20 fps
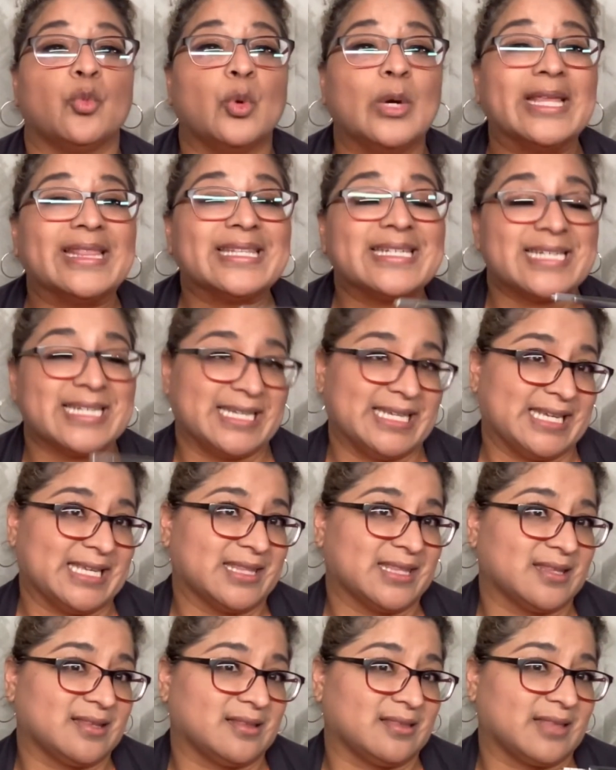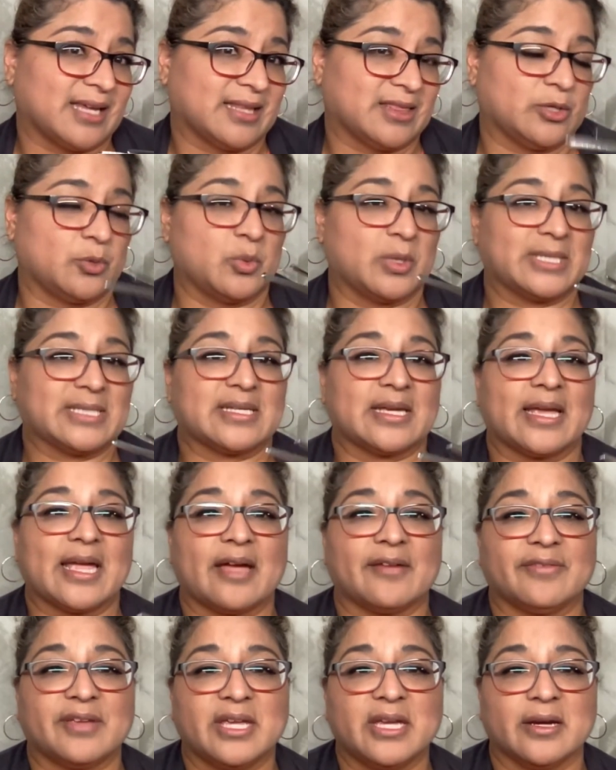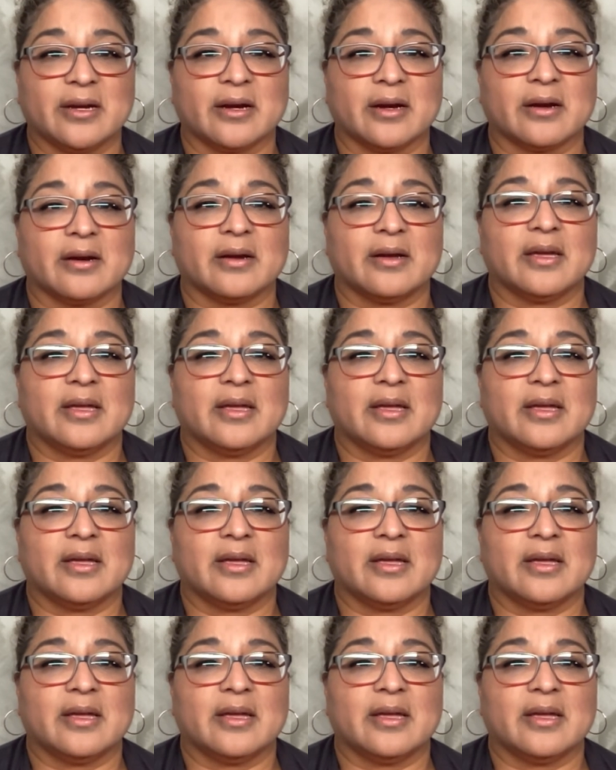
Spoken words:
with teeth, like the ones I have here,